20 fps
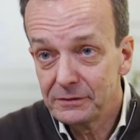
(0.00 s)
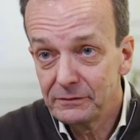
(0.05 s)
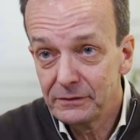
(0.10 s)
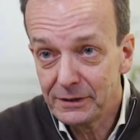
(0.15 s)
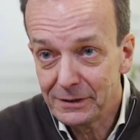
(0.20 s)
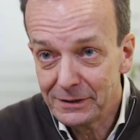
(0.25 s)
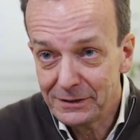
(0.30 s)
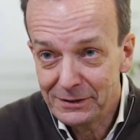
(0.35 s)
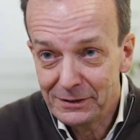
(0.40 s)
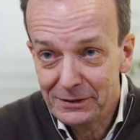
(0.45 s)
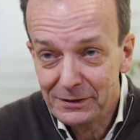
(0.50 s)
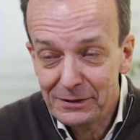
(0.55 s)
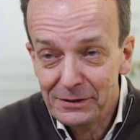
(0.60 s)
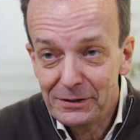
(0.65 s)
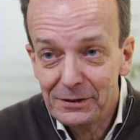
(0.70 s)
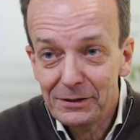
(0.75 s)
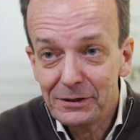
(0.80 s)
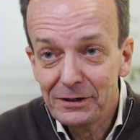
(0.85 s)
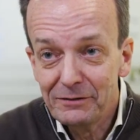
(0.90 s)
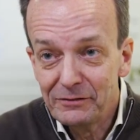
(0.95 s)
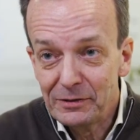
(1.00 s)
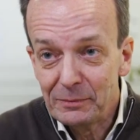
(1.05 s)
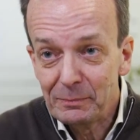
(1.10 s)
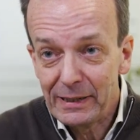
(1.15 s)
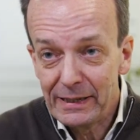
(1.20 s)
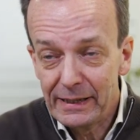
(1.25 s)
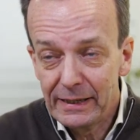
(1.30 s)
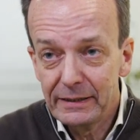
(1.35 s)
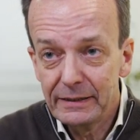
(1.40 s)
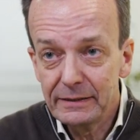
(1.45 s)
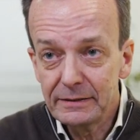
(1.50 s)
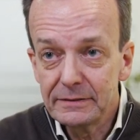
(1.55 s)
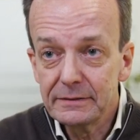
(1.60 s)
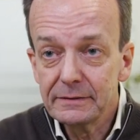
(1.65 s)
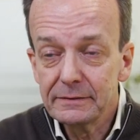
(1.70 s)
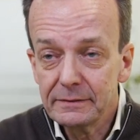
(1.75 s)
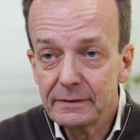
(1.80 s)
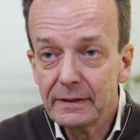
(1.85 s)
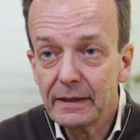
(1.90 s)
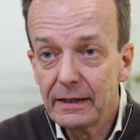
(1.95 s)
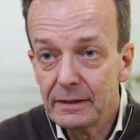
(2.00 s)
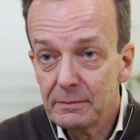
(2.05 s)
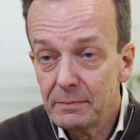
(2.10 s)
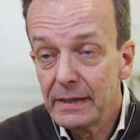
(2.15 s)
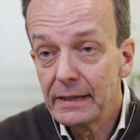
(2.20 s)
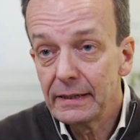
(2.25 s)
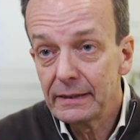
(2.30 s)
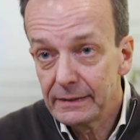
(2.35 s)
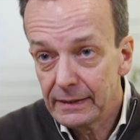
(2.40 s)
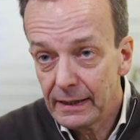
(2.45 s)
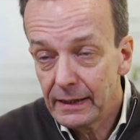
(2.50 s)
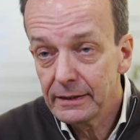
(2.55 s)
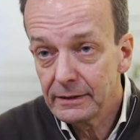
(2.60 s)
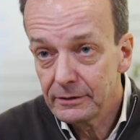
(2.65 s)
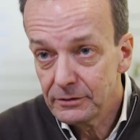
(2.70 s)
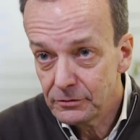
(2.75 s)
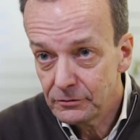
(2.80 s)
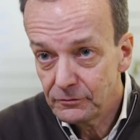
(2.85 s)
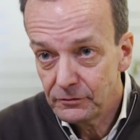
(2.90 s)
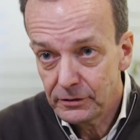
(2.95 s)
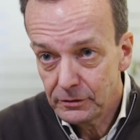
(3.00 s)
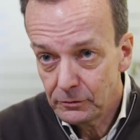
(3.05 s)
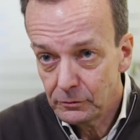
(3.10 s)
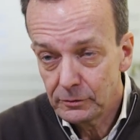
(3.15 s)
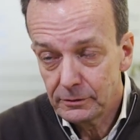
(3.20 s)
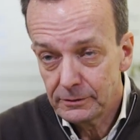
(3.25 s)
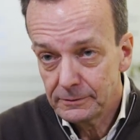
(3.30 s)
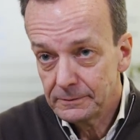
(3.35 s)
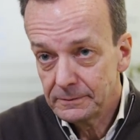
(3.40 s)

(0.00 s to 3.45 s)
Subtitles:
of the planet and make that into fuel.